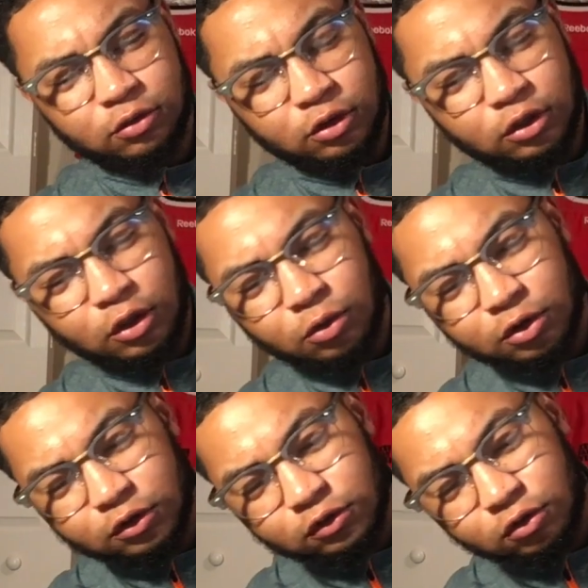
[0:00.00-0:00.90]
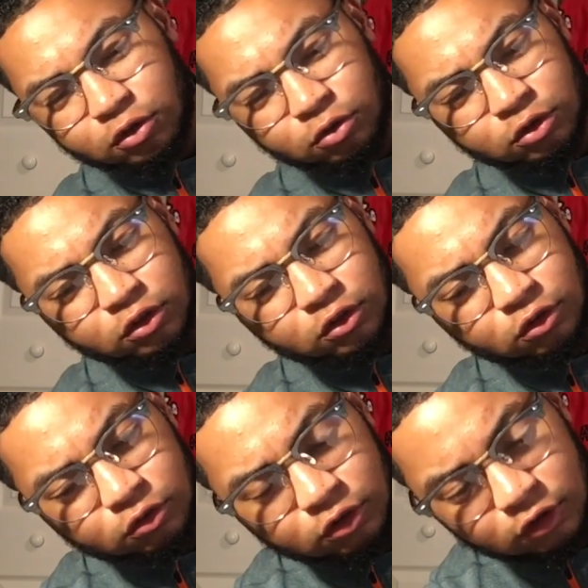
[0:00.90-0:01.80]
or anything on it, so you don't need to
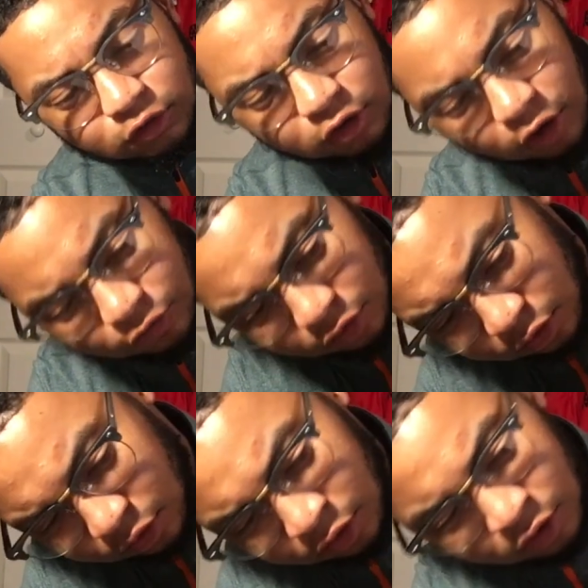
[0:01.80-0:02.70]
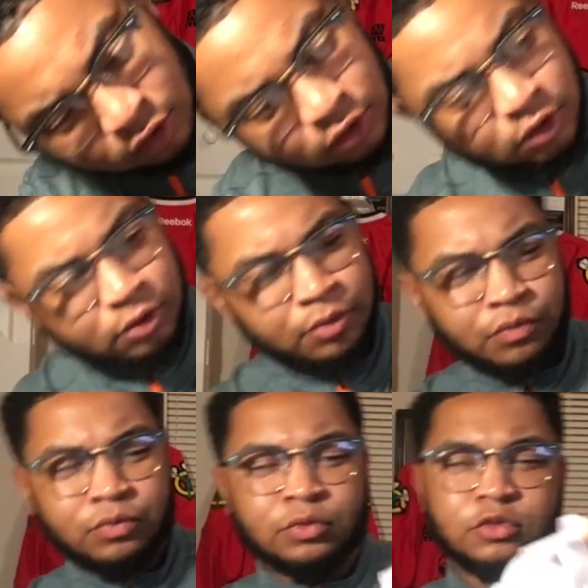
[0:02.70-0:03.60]
use any softener.
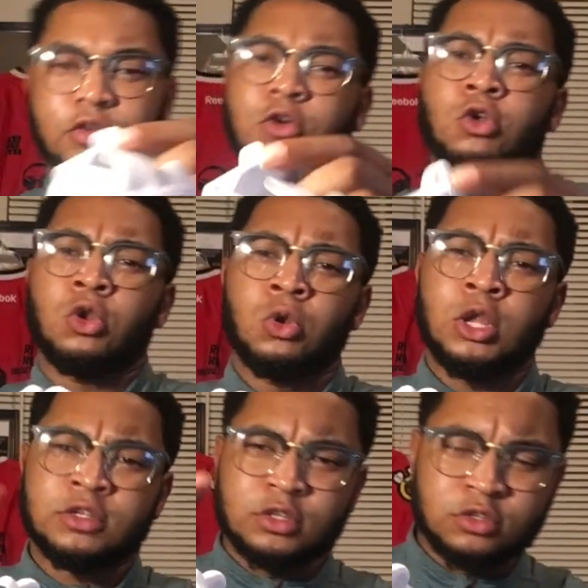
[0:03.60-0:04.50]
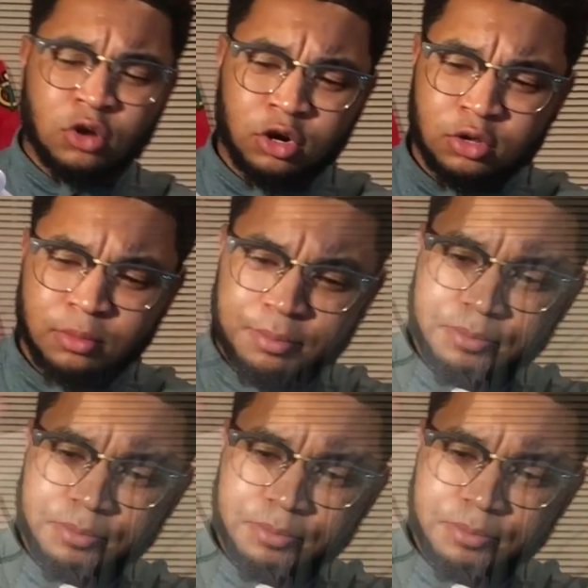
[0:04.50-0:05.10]
So let's get started.